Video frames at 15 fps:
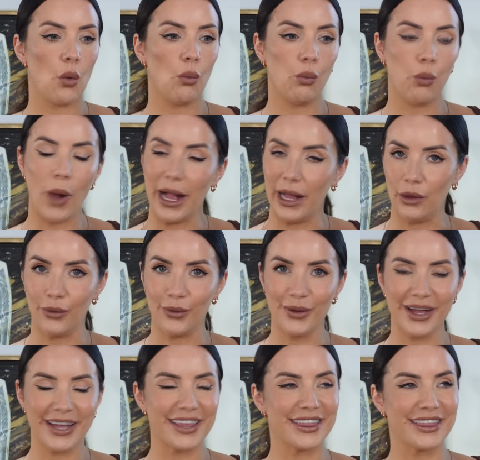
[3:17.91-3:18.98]

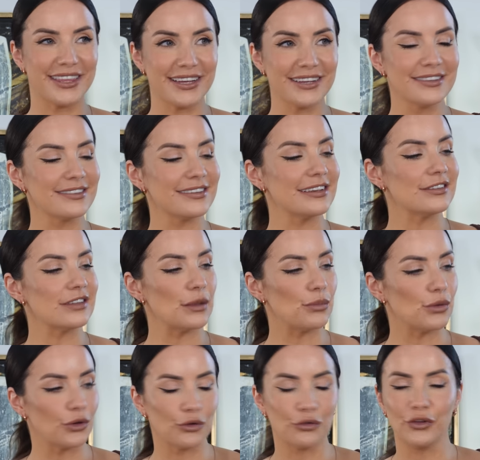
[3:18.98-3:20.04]
Wow, this is a
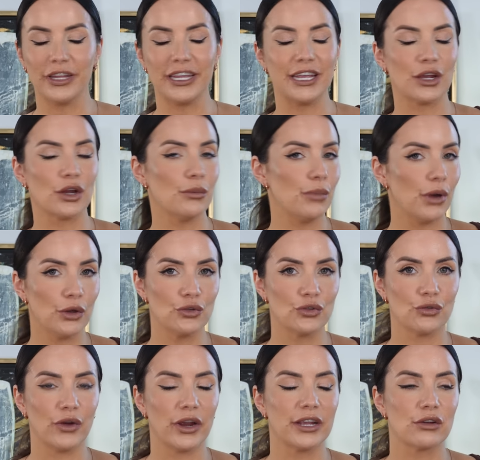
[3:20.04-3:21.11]
beautifully composed
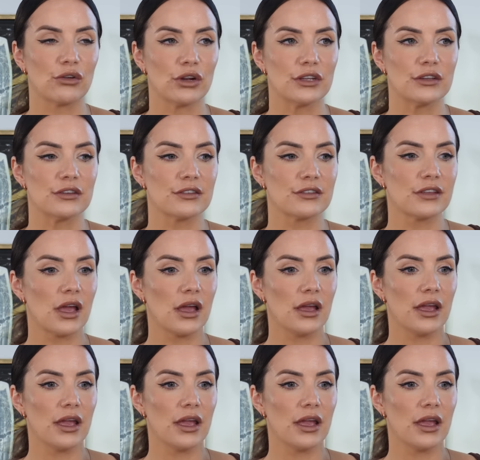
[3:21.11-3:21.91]
fragrance.